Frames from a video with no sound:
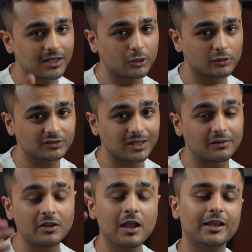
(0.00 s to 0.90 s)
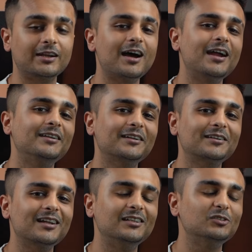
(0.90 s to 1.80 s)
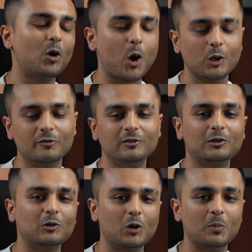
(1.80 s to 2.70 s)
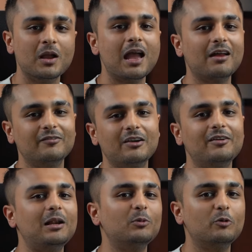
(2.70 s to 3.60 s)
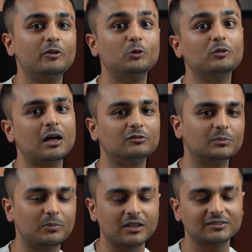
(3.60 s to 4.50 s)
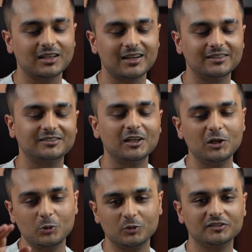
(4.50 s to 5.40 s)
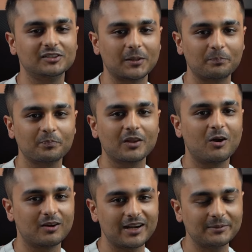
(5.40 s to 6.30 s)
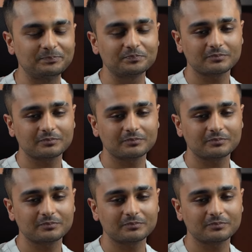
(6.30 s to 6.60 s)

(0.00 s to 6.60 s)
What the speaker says: like yourself get high ticket clients all over the globe. And we have helped over 2,000 plus clients do the same. All right.